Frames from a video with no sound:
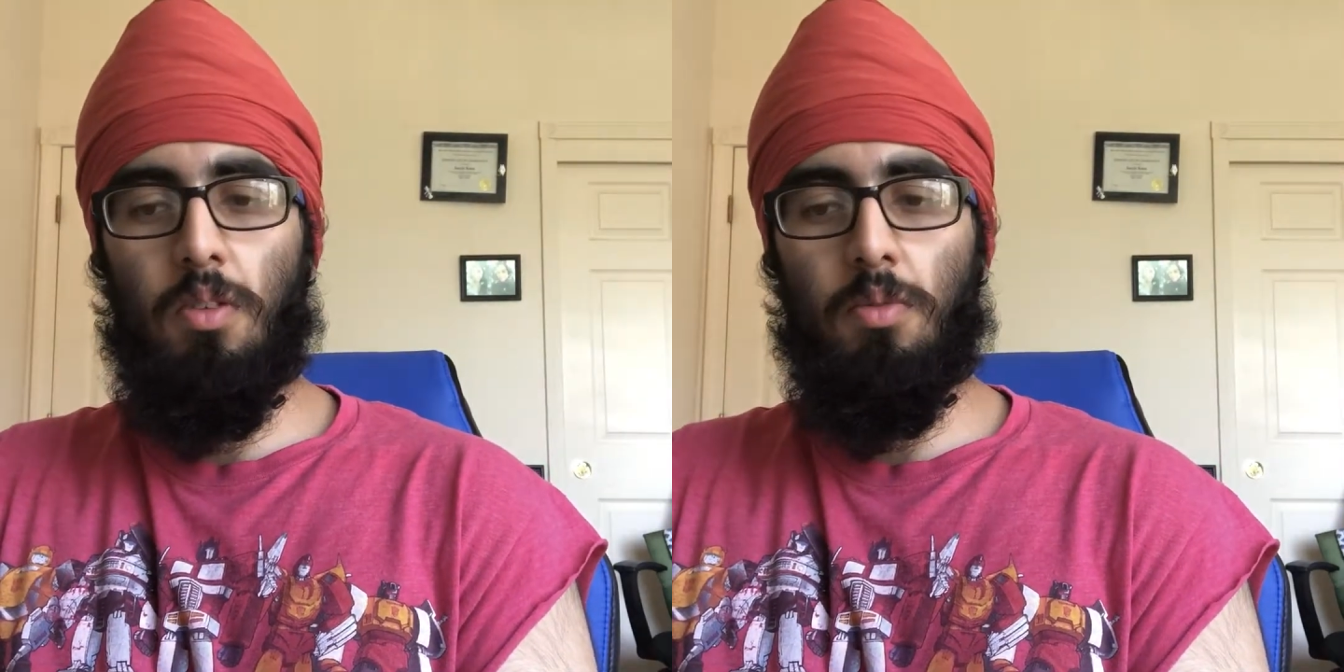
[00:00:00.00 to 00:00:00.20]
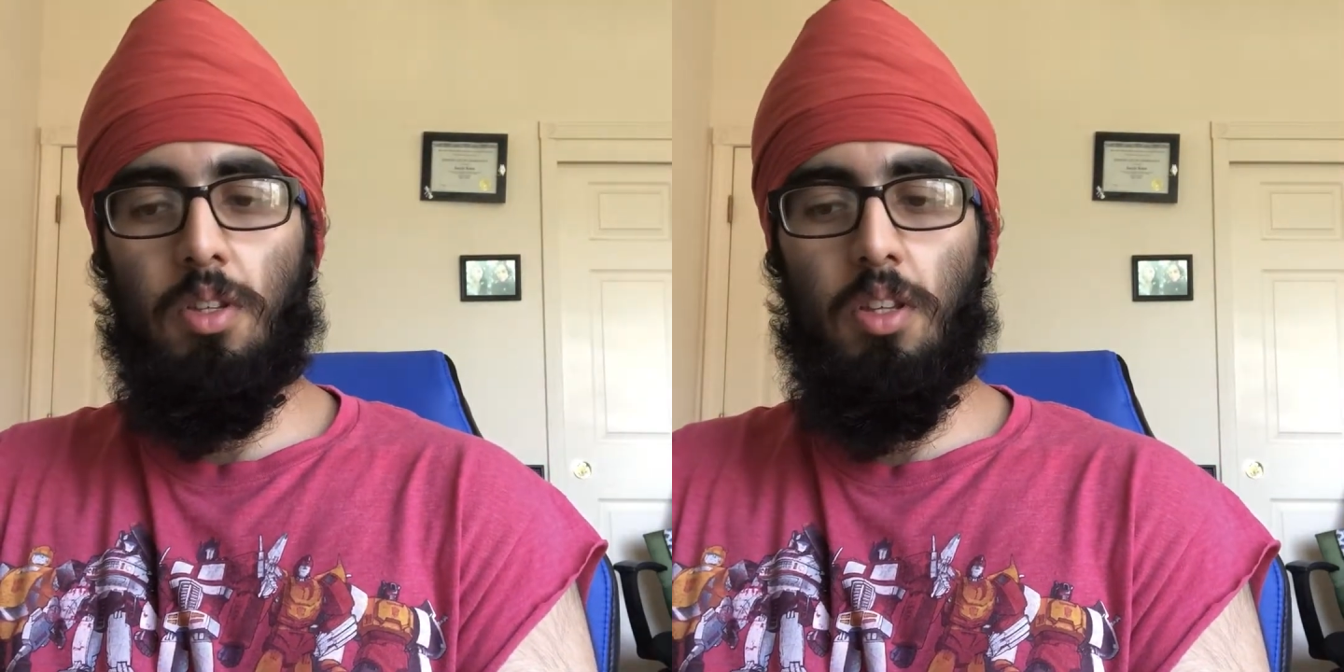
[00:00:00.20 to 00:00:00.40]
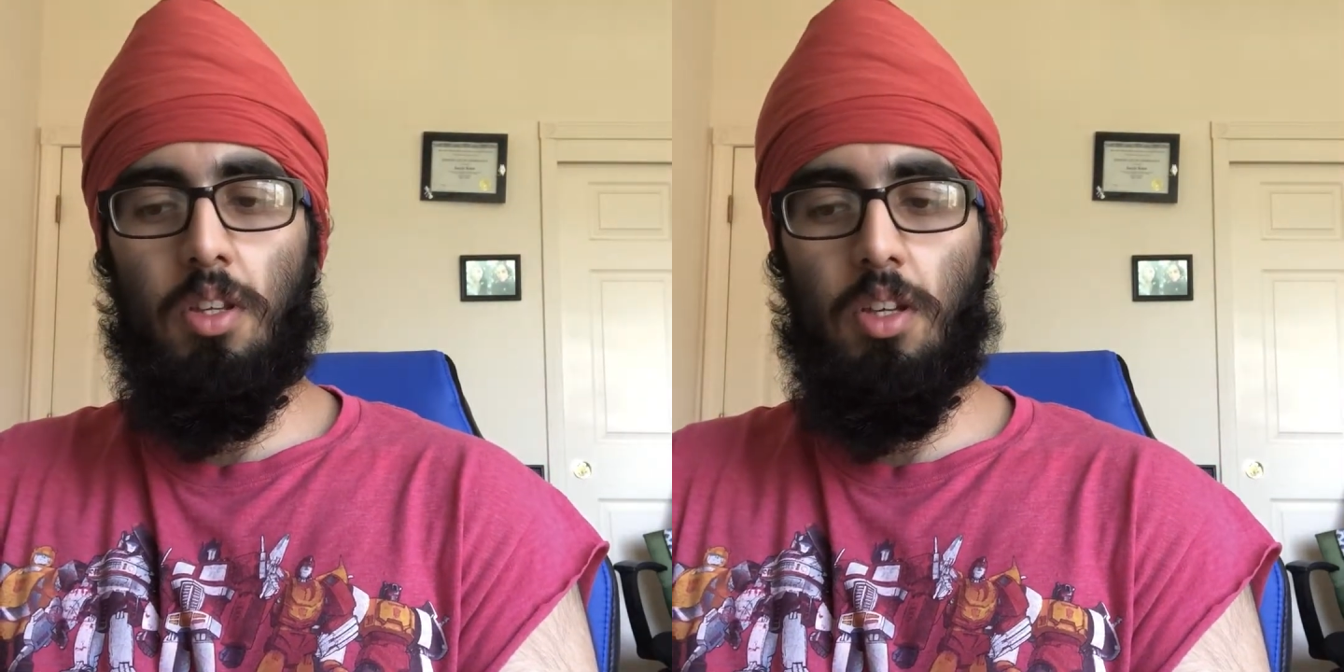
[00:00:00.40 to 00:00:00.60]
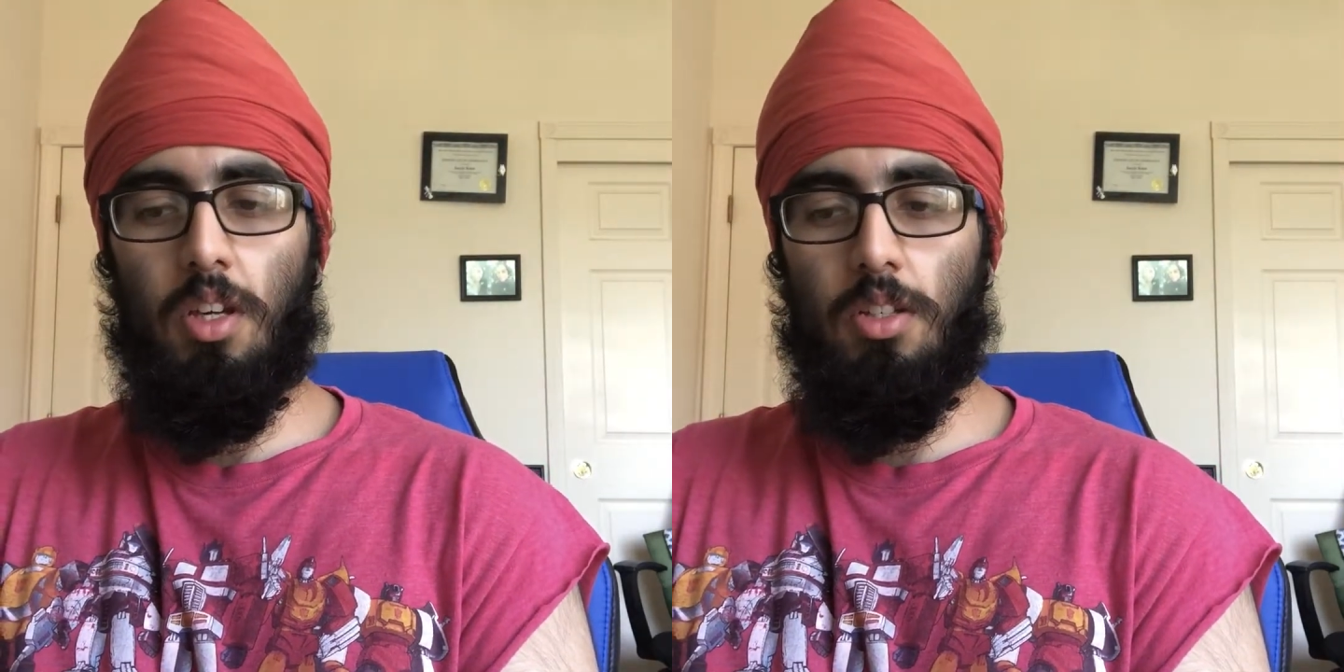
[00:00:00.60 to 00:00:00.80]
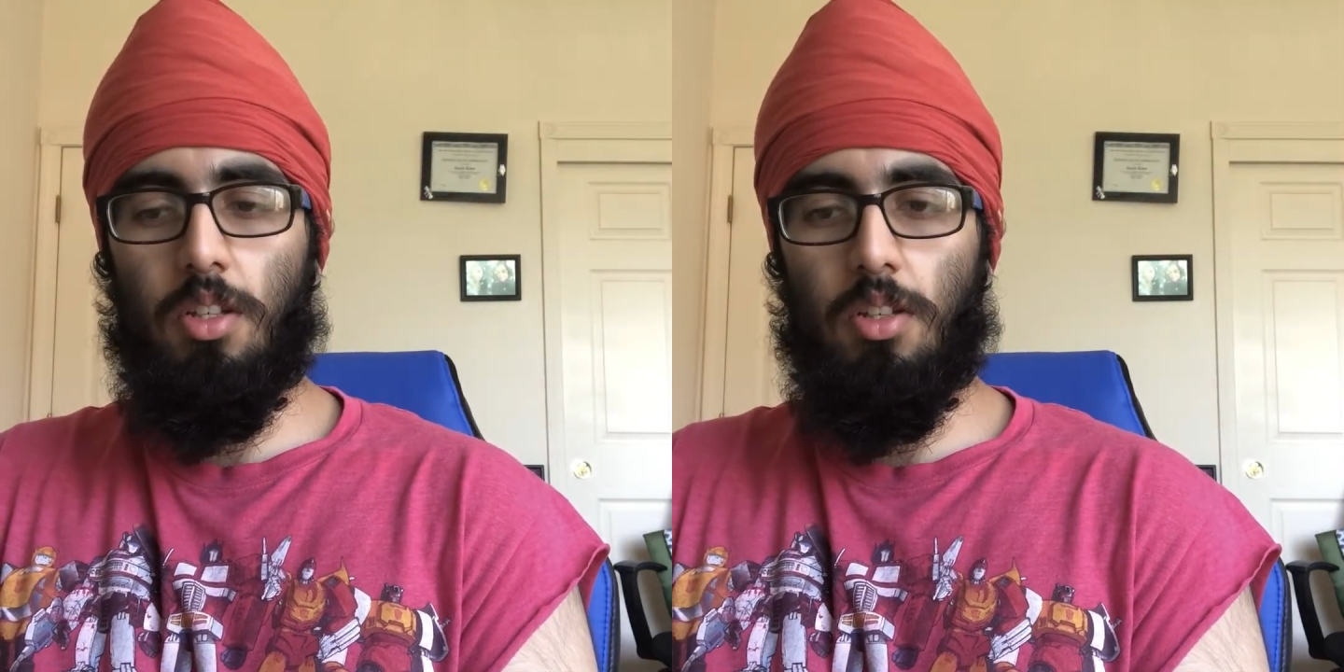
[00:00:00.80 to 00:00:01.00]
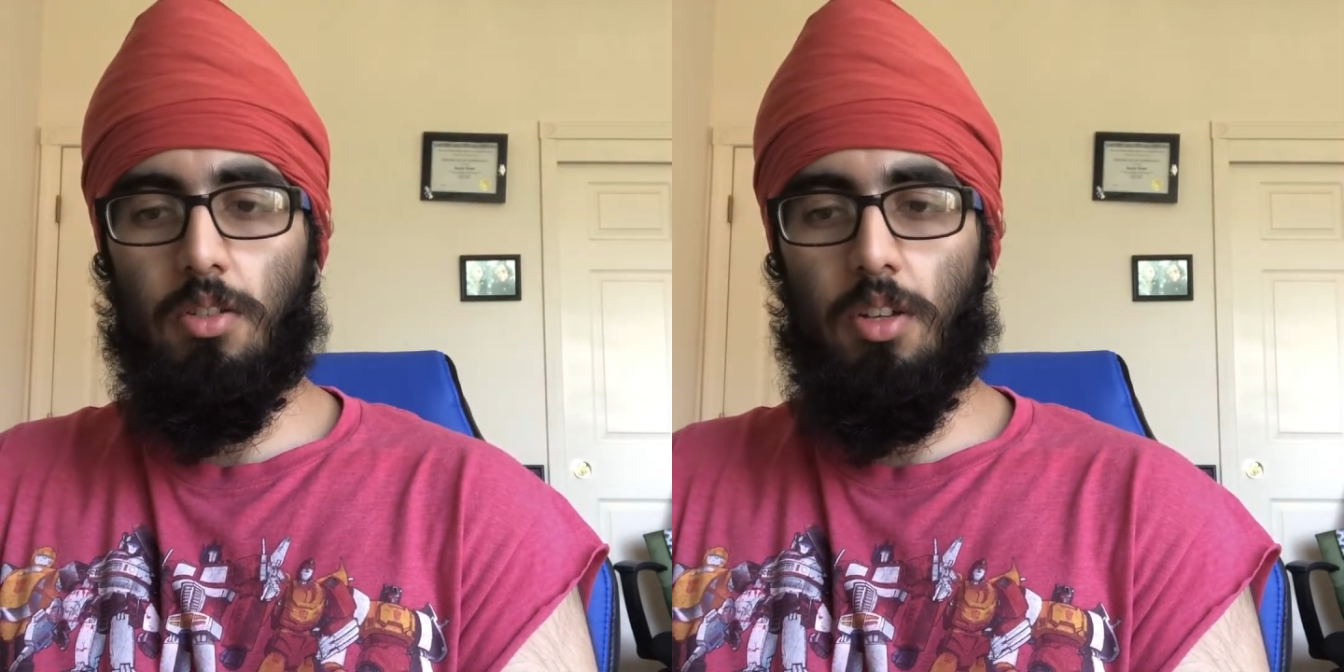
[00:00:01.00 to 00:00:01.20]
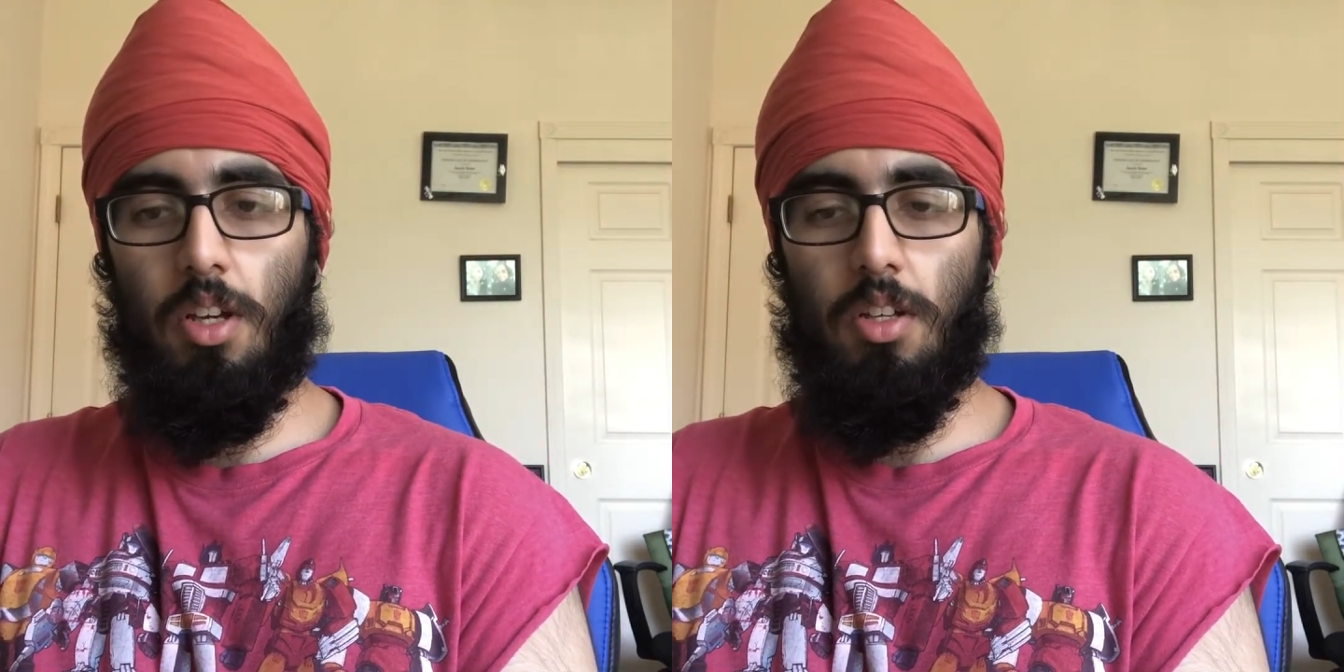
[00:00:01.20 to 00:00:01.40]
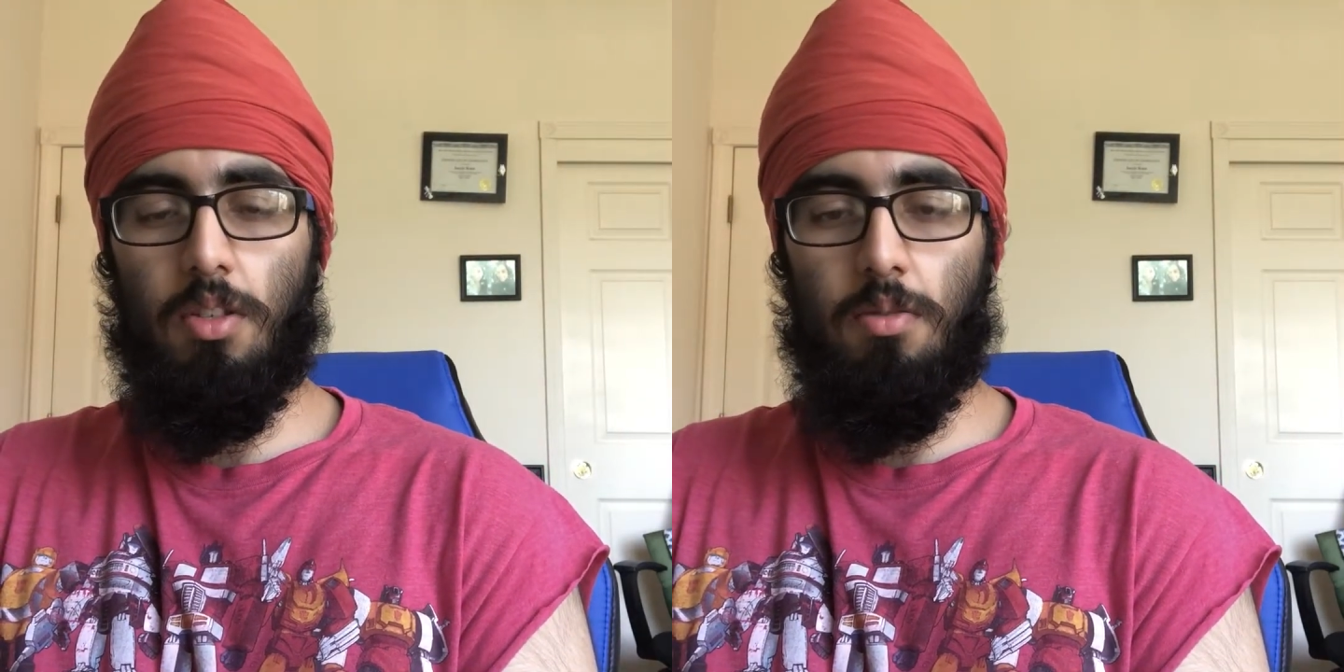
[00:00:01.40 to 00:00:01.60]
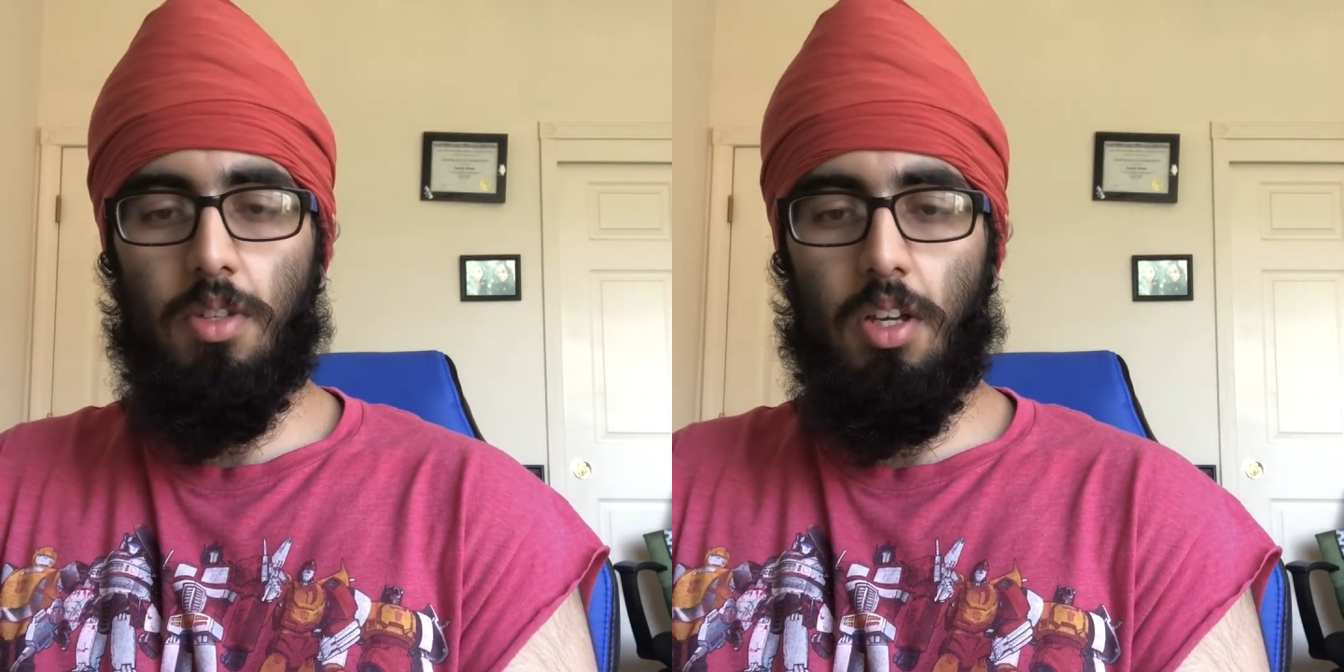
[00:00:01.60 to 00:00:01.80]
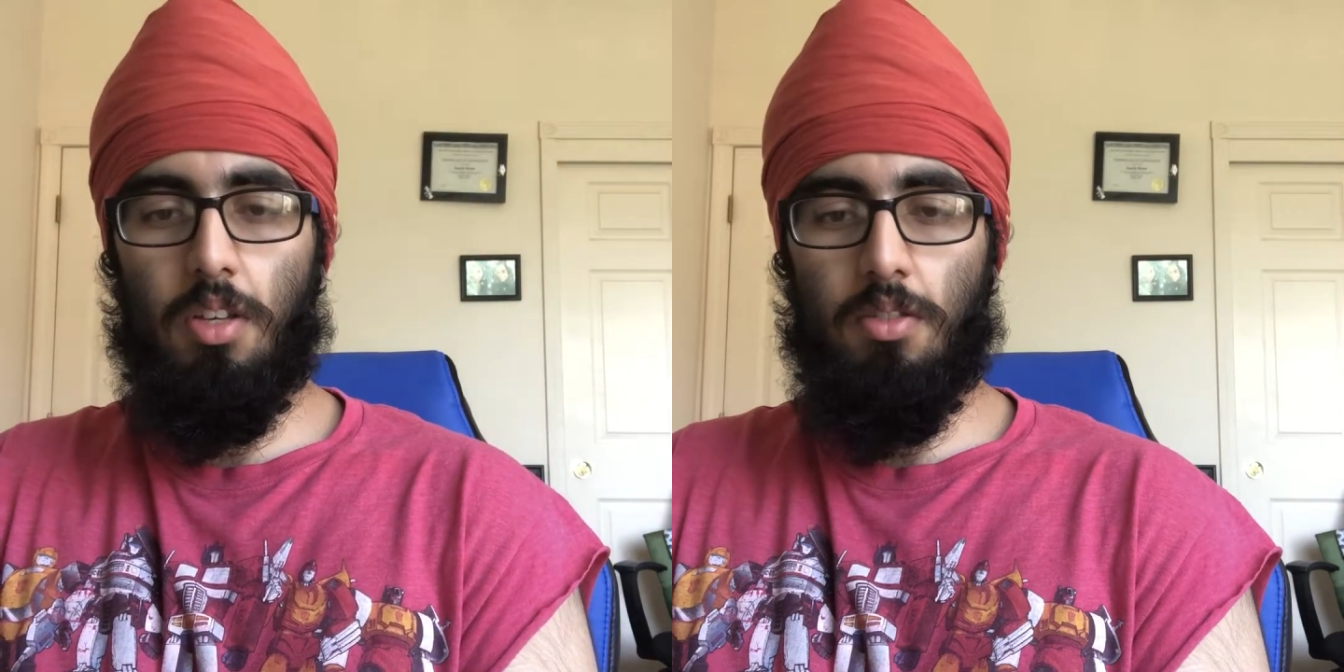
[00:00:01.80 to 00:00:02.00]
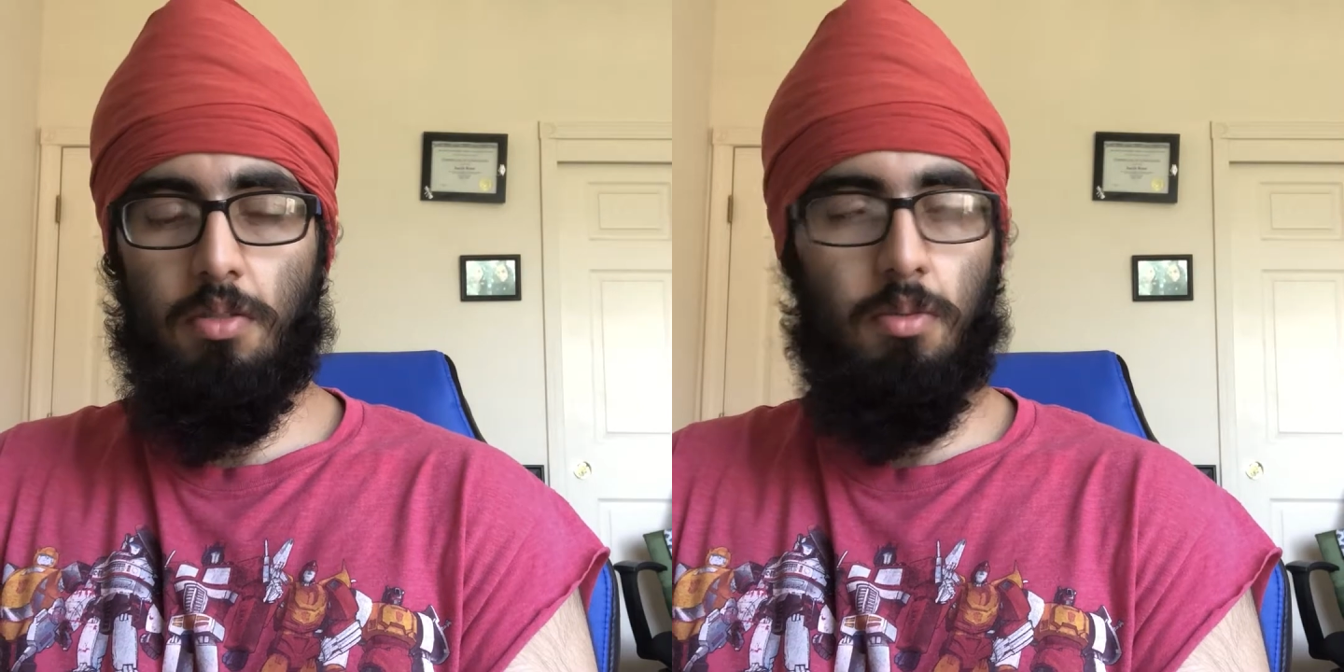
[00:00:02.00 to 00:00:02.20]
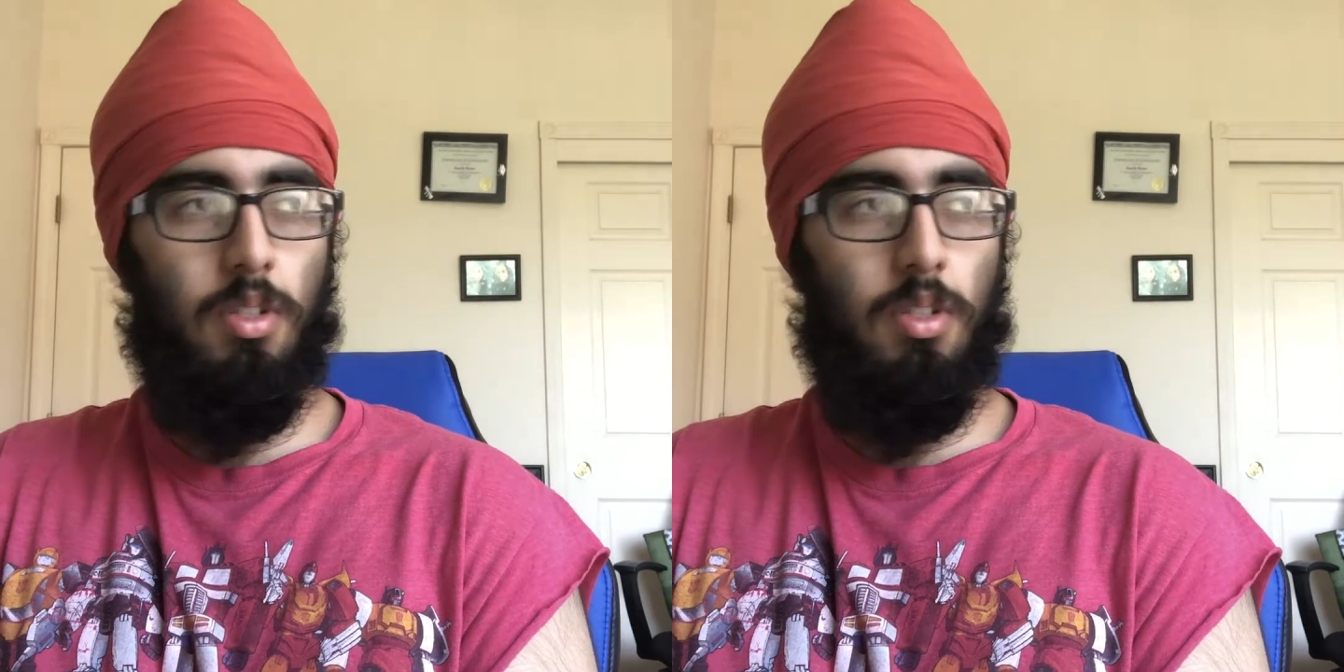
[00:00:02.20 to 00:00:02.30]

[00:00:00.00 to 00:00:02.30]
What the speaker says: with yesterday because I was taking a summer